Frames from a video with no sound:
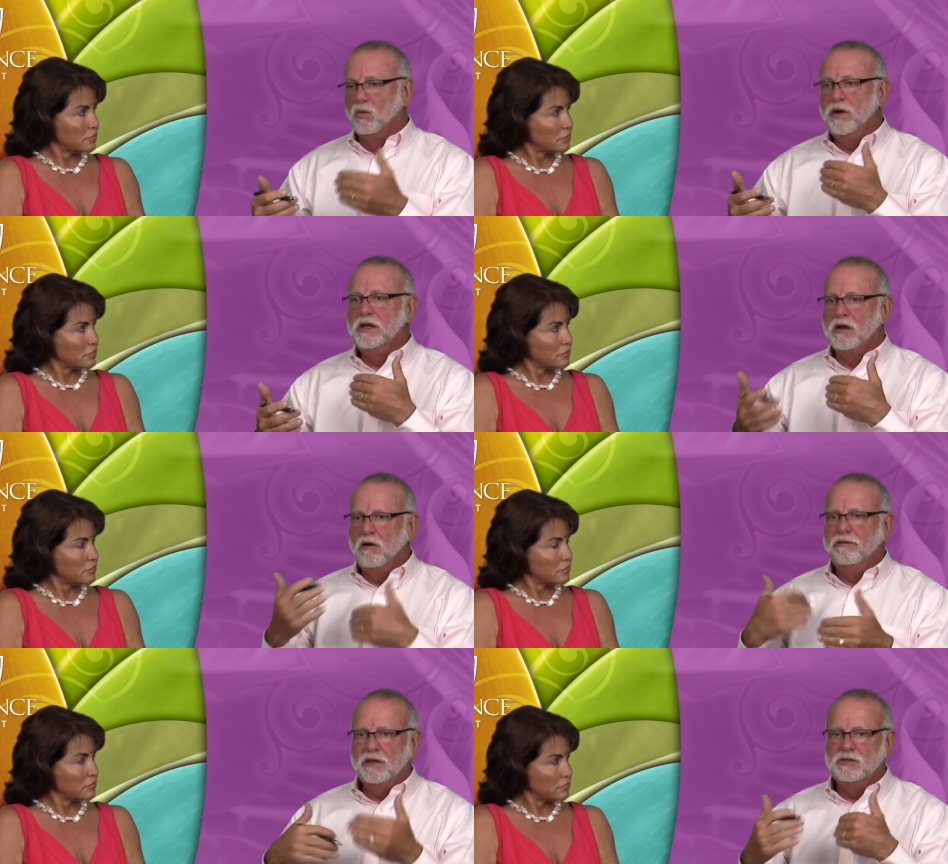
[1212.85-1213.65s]
Speaker 1: We
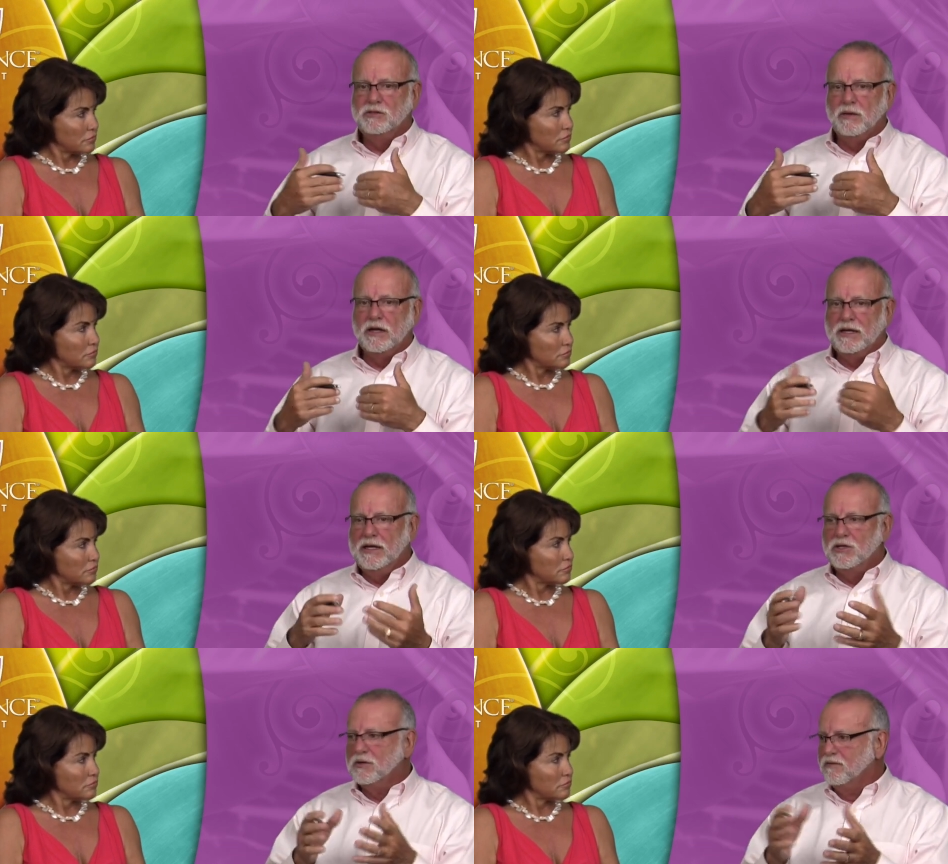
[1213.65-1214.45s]
know things about
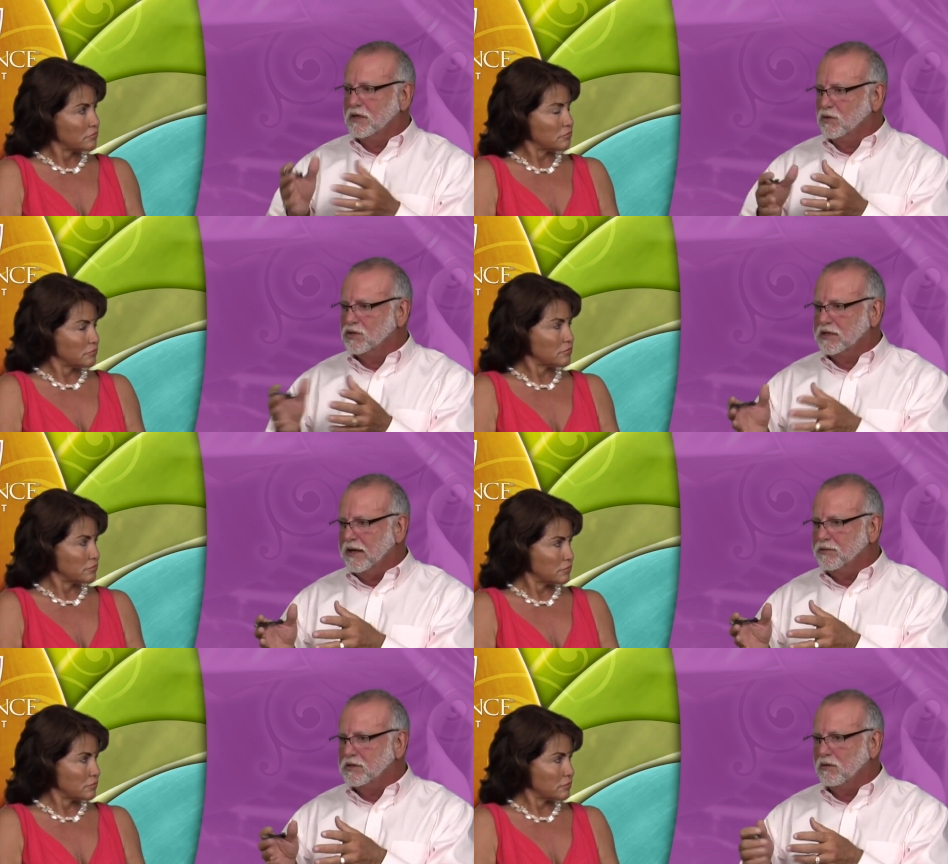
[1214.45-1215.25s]
each of those
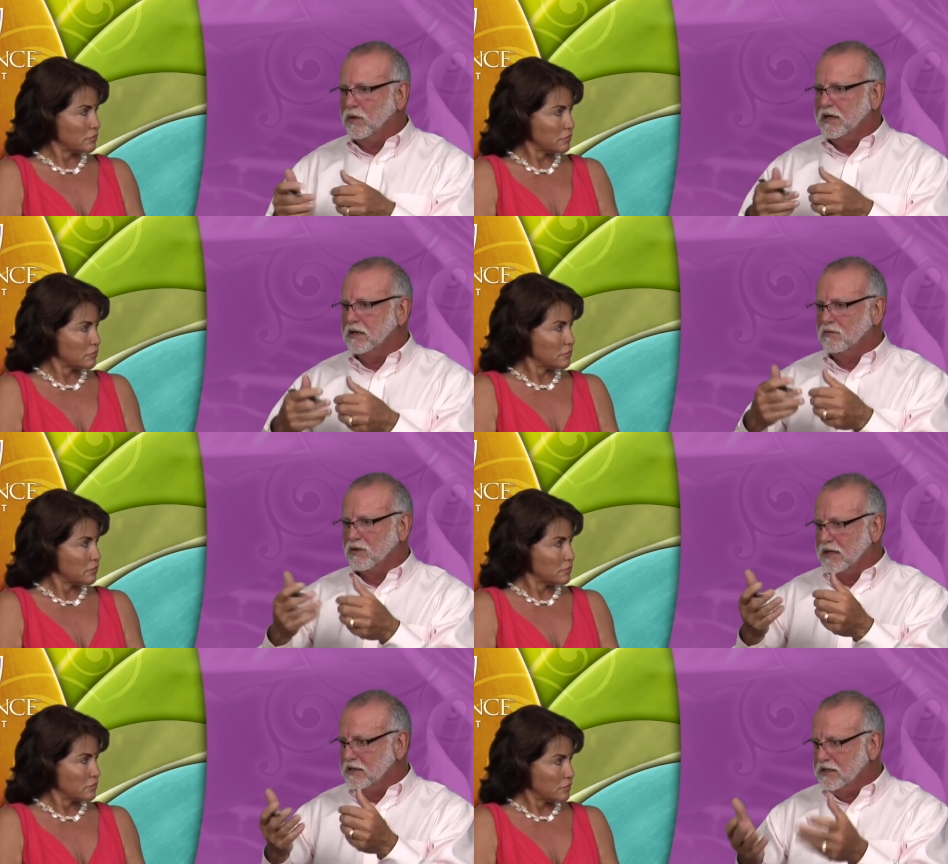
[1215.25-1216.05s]
steps that we can
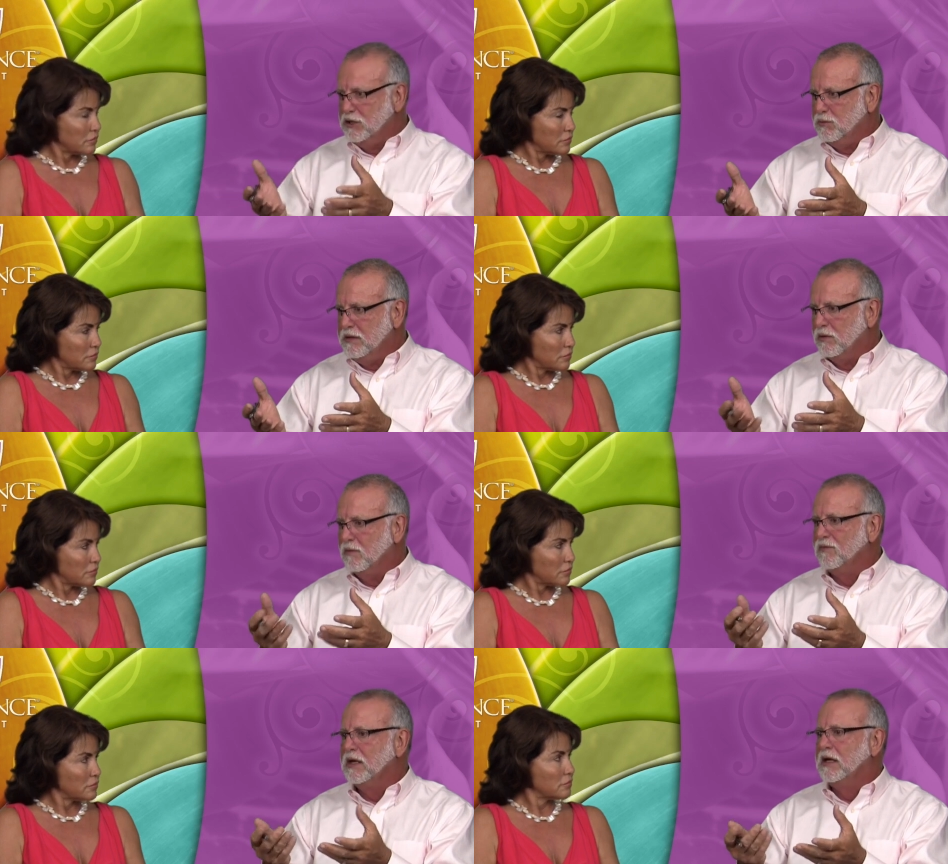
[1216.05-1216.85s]
try to teach
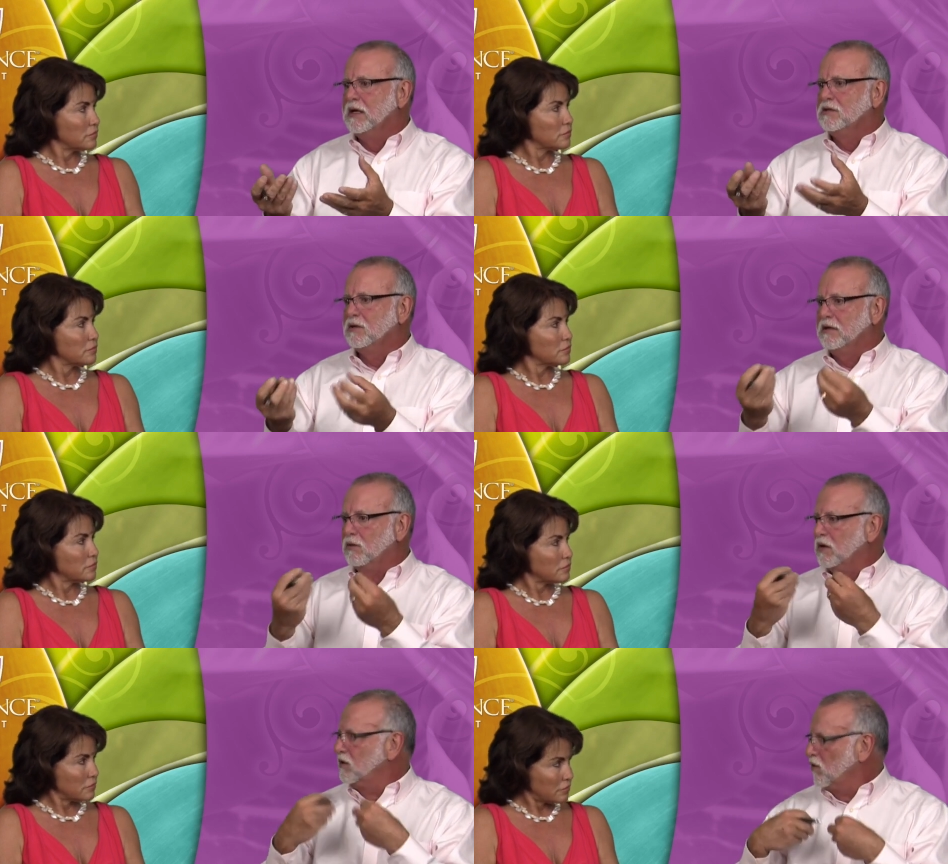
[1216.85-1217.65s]
people so they
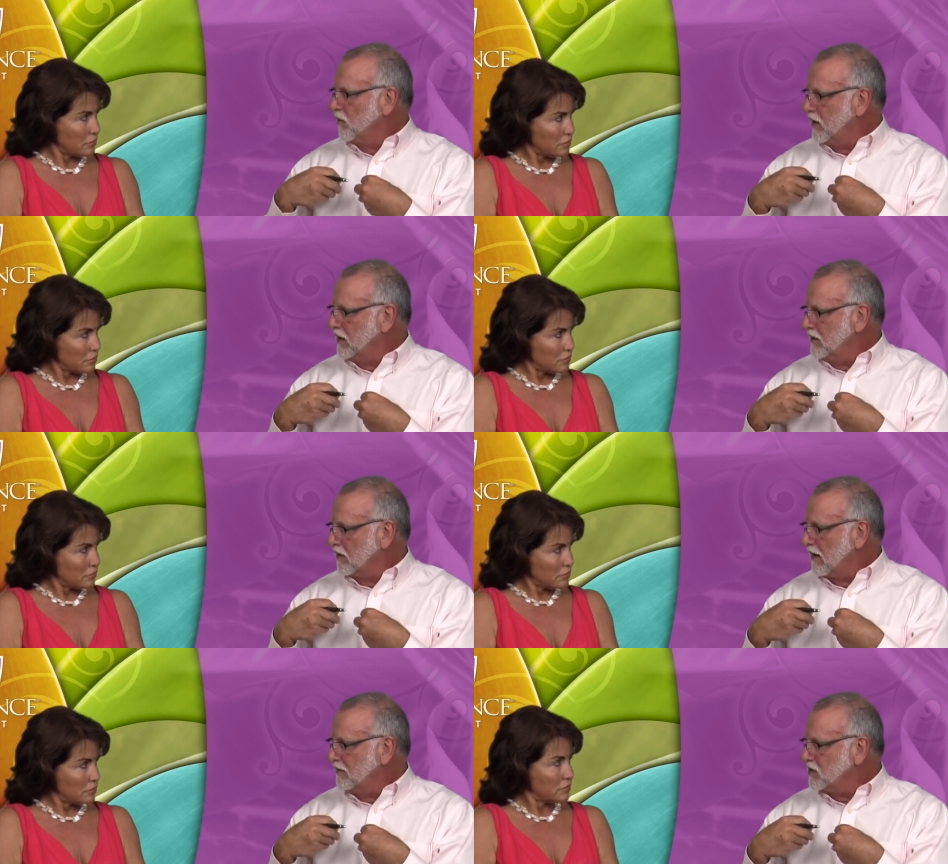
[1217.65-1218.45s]
will incorporate it in
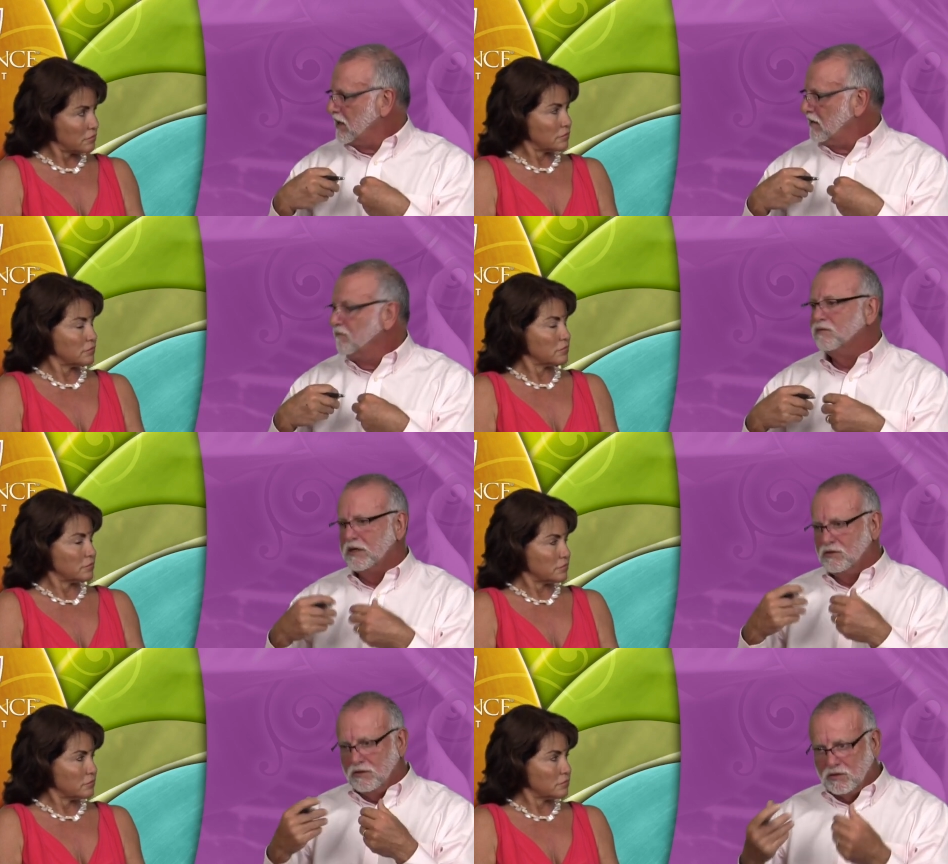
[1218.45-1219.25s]
their lifestyle. If
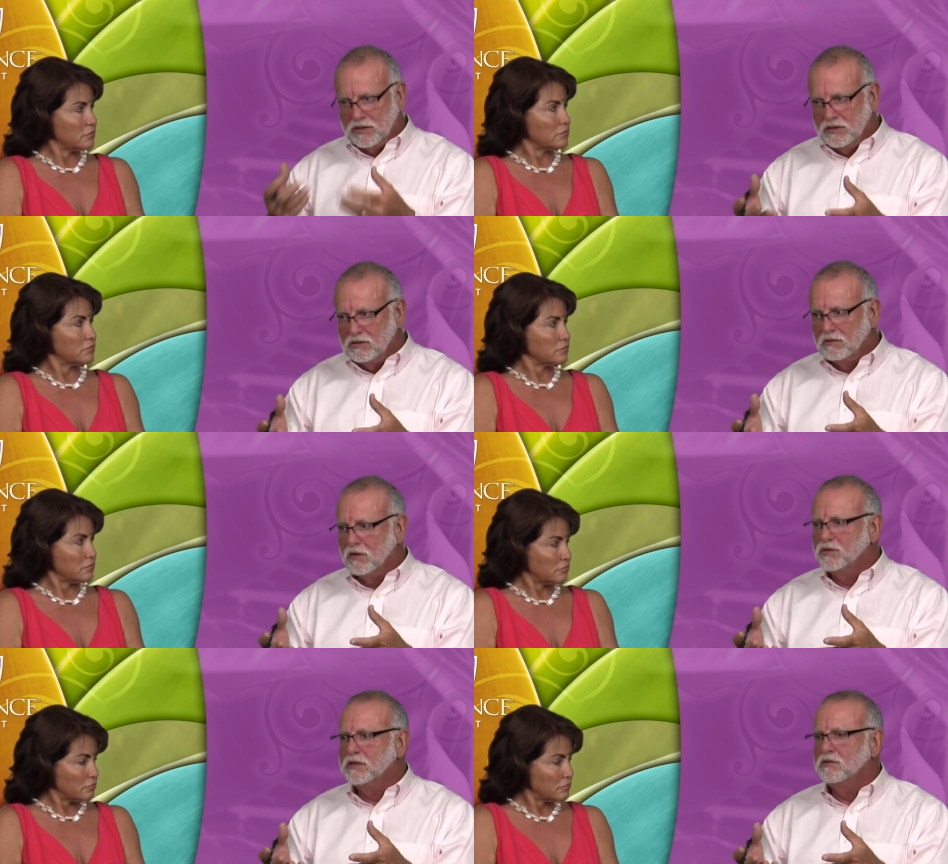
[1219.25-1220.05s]
they do those
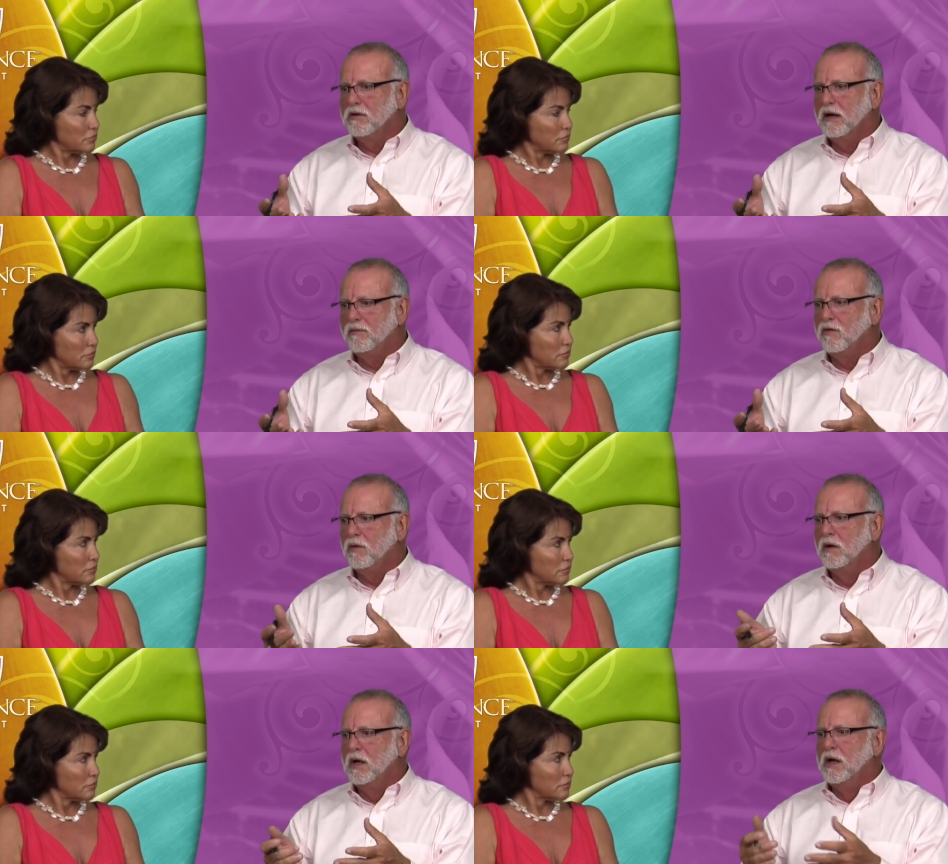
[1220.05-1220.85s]
things are
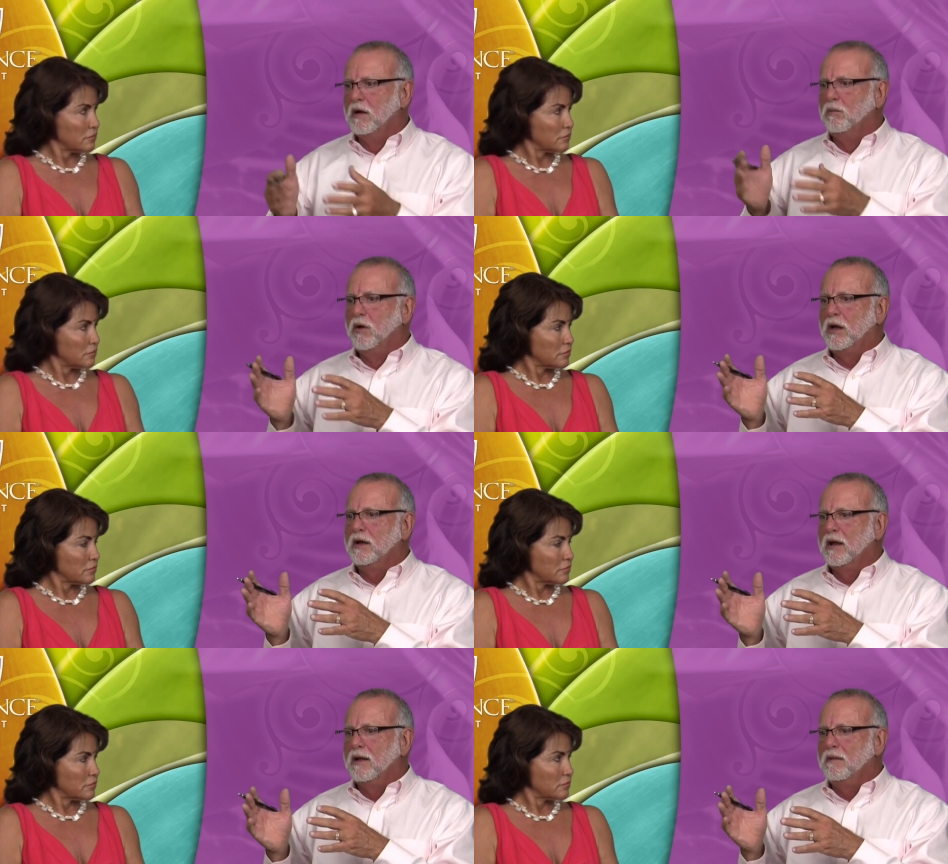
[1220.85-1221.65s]
helpful.
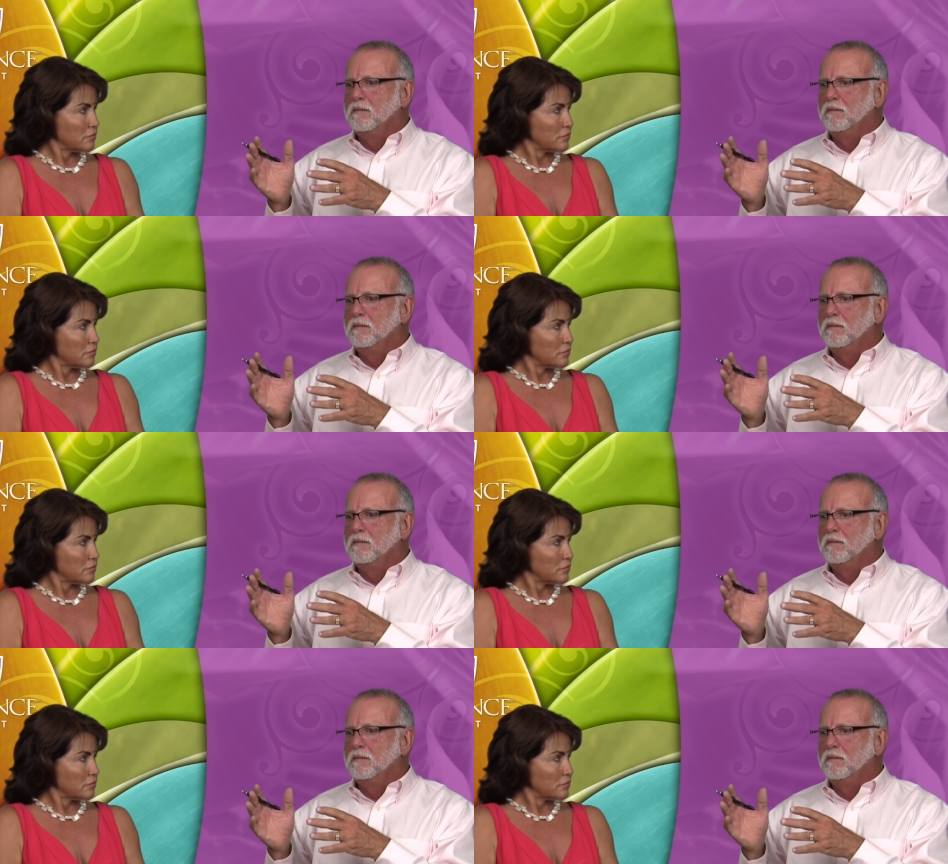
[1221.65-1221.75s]
But